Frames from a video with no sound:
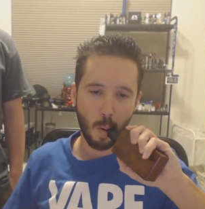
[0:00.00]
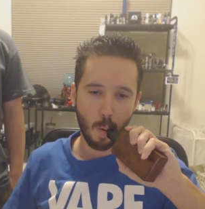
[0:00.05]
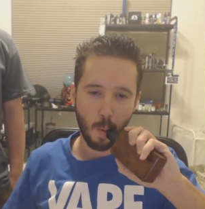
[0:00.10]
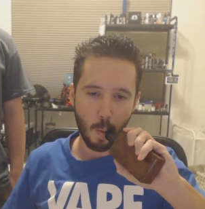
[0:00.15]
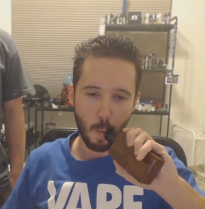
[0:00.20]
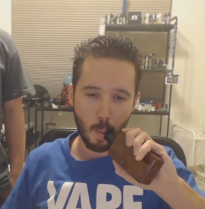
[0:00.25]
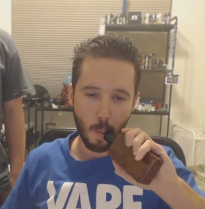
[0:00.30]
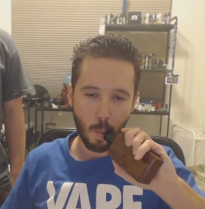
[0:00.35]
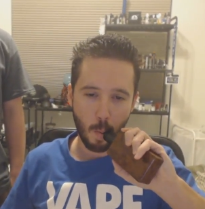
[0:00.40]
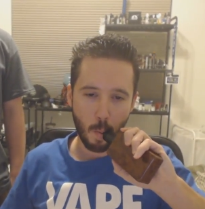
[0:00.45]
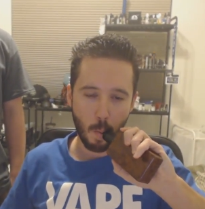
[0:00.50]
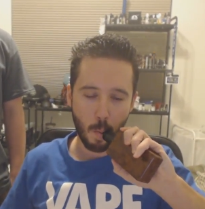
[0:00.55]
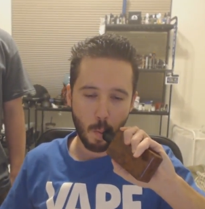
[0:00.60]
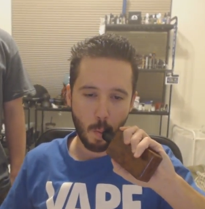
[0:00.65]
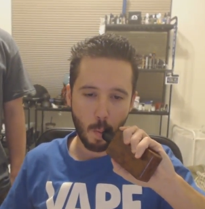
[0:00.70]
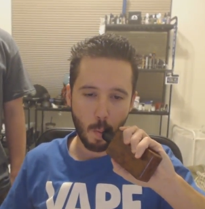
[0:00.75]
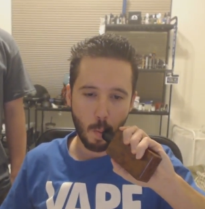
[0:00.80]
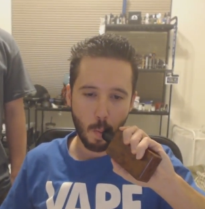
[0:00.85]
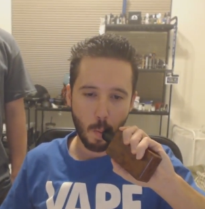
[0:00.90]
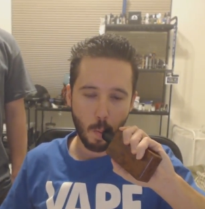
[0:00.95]

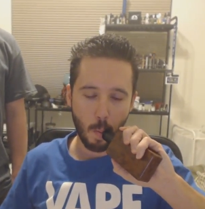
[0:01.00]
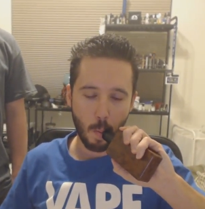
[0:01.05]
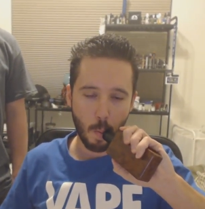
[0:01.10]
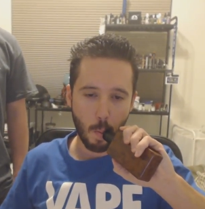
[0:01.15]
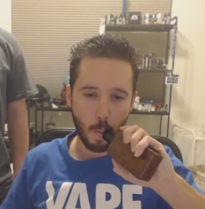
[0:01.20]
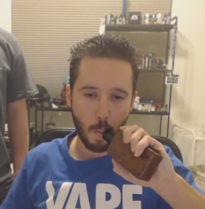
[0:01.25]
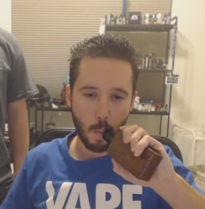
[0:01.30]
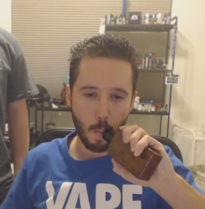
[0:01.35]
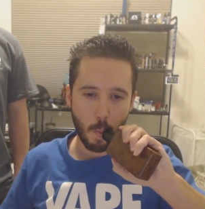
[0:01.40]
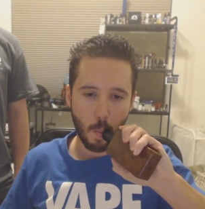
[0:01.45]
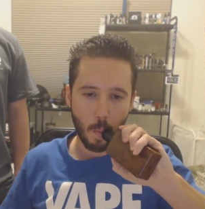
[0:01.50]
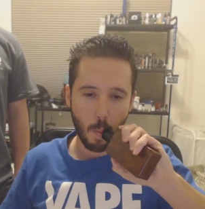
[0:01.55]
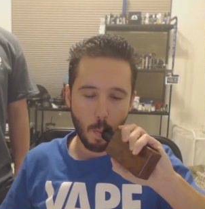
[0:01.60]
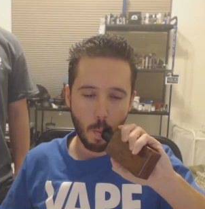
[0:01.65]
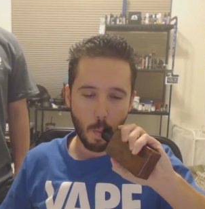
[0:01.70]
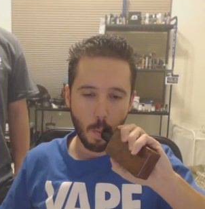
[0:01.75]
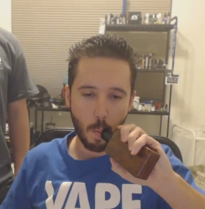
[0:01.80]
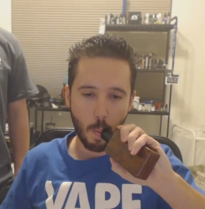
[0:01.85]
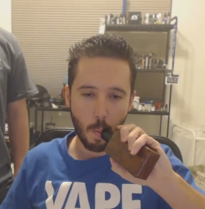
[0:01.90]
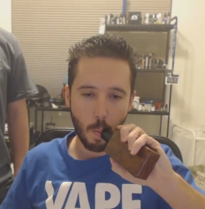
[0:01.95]

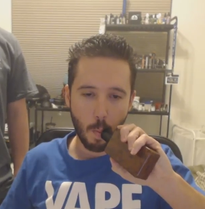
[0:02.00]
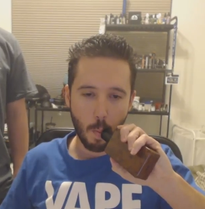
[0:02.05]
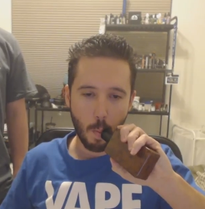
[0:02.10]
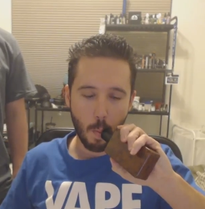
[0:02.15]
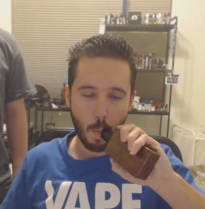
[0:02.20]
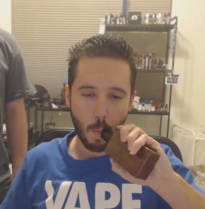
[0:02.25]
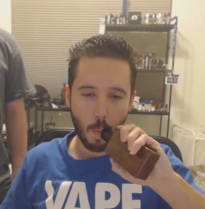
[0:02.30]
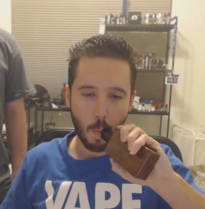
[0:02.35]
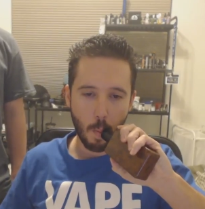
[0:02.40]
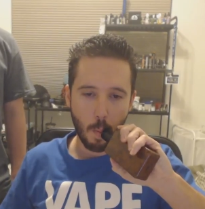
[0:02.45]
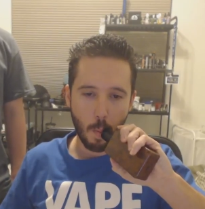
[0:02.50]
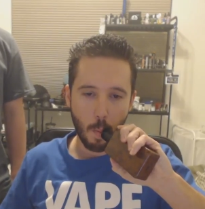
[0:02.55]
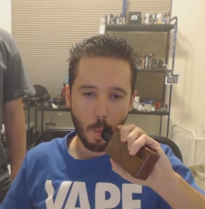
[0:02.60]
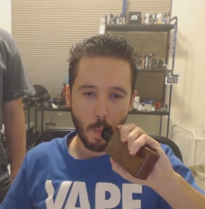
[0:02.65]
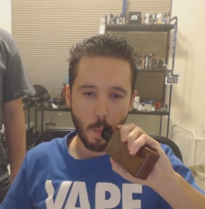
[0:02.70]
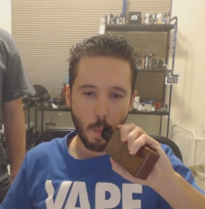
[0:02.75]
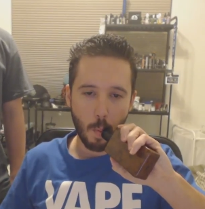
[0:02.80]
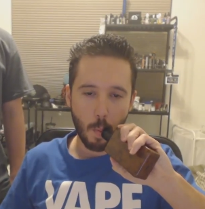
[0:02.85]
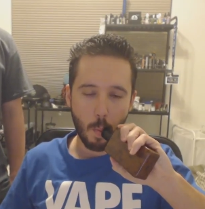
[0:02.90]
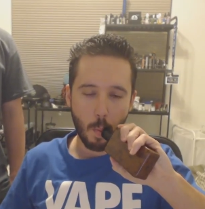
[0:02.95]

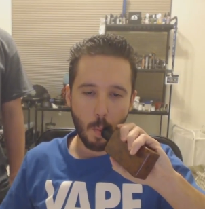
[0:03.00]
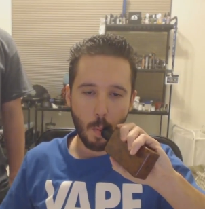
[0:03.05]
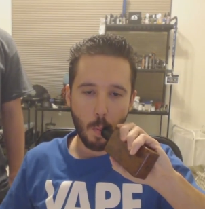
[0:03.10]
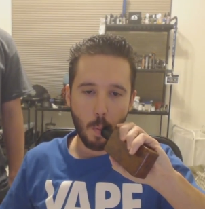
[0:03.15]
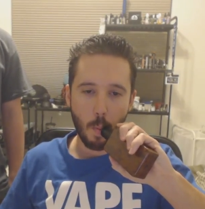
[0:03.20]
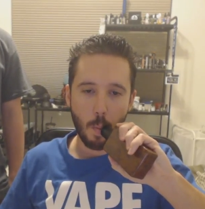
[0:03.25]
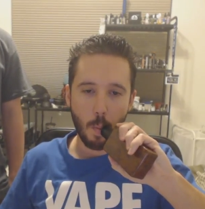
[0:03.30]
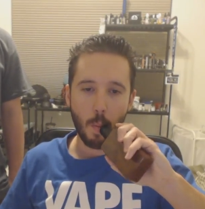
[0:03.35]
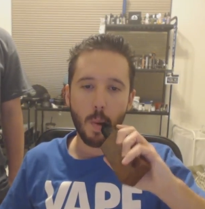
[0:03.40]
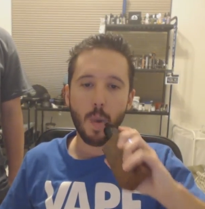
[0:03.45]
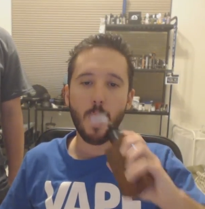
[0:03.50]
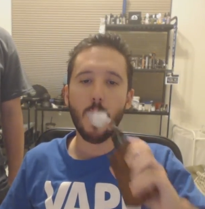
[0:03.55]
Nobody speaks.